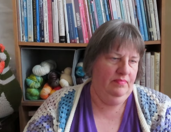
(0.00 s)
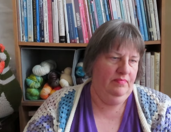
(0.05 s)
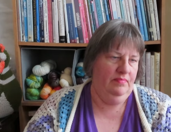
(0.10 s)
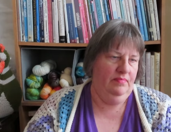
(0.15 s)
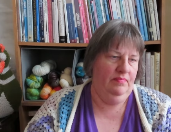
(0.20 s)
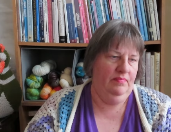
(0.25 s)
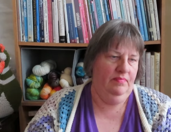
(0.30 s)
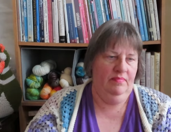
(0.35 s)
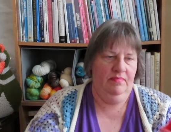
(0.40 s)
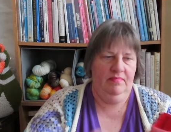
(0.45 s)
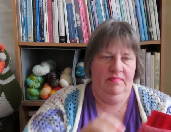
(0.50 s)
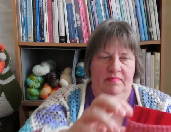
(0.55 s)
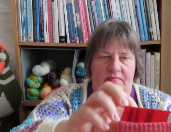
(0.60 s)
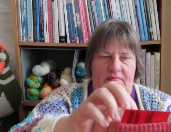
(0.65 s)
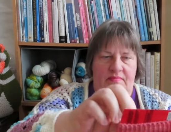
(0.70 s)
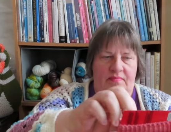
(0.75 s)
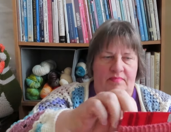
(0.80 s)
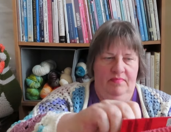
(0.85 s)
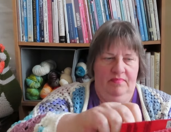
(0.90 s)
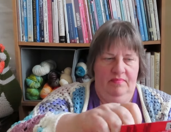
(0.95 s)

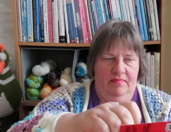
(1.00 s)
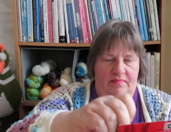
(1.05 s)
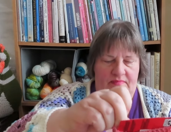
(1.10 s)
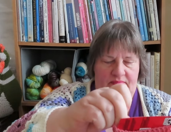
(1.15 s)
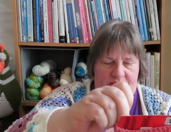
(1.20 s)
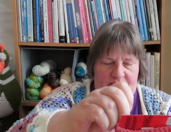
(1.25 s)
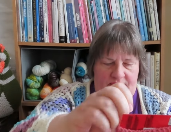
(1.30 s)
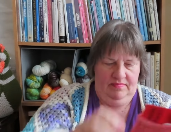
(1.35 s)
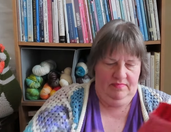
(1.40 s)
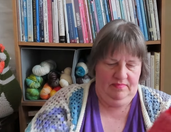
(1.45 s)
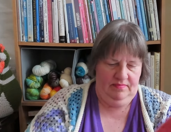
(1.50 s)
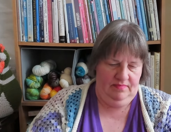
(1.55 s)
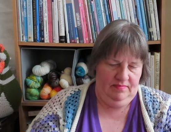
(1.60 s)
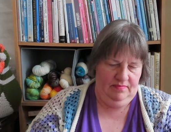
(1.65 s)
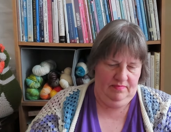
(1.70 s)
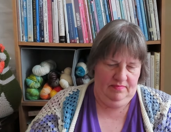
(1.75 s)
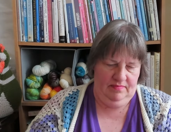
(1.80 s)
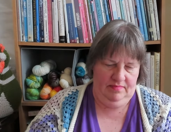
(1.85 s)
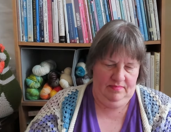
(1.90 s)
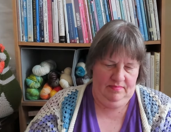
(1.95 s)

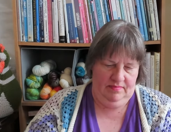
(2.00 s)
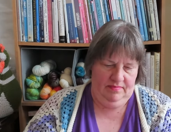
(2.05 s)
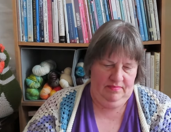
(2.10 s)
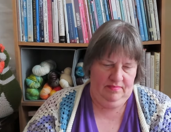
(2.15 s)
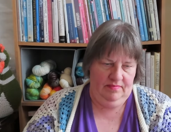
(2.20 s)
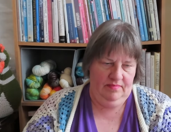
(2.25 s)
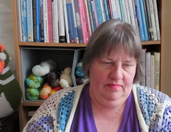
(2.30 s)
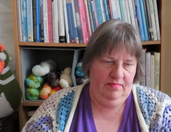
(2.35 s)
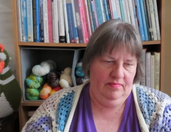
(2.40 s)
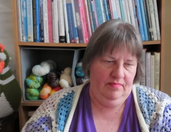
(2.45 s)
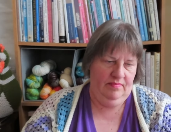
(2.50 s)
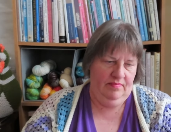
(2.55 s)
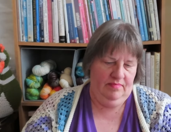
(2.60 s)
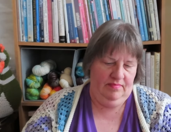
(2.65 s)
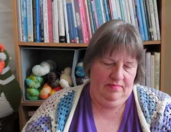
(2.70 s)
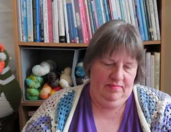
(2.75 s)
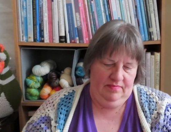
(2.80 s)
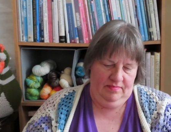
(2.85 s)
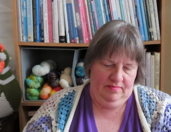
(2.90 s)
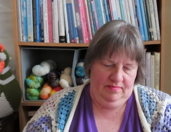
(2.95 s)

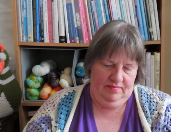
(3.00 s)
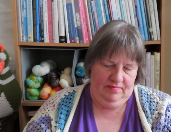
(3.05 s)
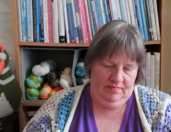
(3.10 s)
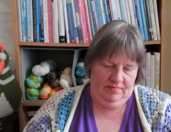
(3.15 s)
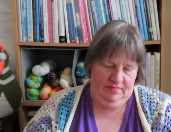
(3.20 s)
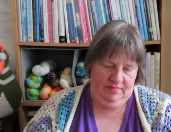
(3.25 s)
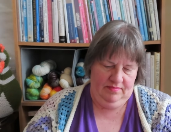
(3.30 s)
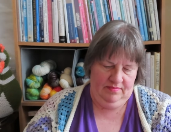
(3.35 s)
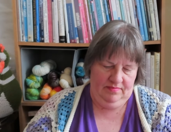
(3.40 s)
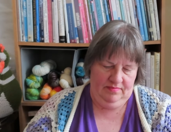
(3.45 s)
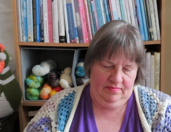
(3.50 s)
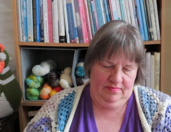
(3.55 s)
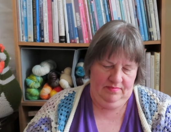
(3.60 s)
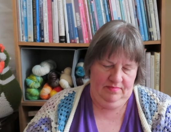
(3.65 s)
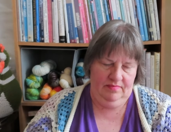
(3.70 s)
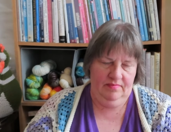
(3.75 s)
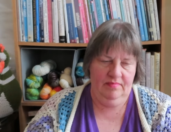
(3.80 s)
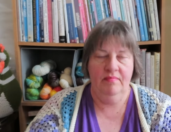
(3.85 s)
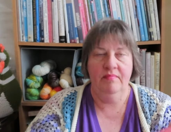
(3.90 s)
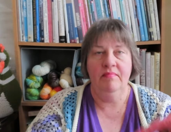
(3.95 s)

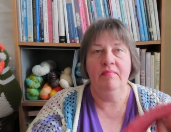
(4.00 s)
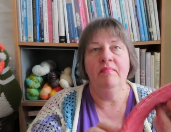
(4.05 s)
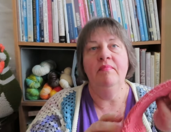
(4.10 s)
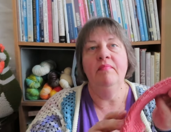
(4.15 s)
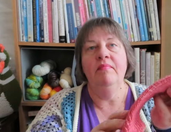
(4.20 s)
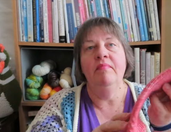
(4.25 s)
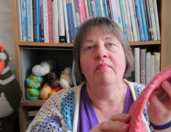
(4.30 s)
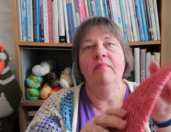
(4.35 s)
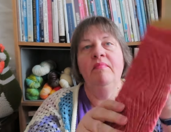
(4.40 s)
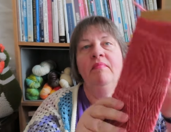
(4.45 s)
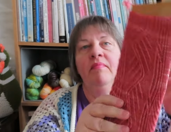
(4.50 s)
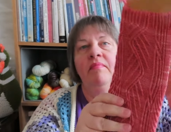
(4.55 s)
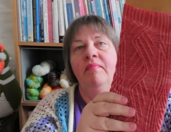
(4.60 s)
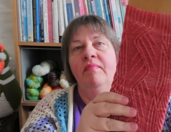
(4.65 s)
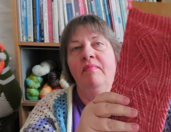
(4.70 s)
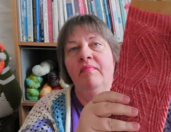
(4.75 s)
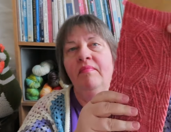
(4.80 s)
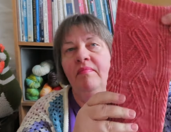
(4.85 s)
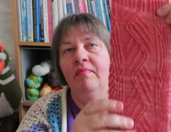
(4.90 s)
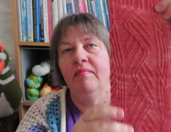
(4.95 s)

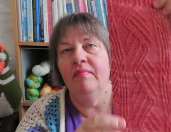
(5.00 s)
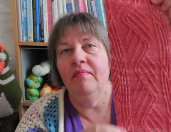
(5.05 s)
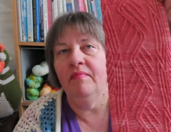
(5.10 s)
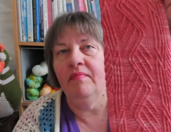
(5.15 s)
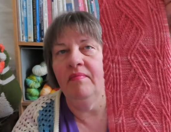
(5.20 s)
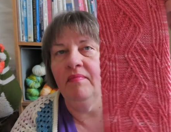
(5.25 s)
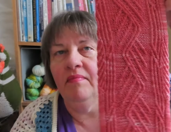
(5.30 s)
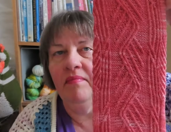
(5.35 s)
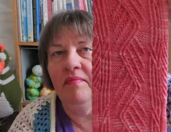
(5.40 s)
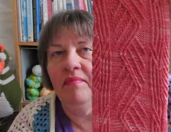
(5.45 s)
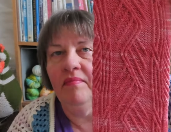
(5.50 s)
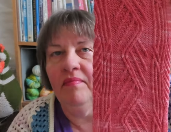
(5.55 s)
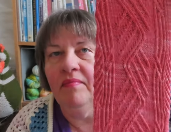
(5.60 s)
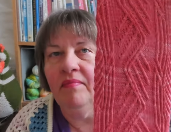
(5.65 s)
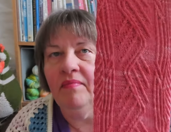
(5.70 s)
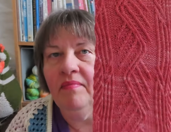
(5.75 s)
Nothing is said.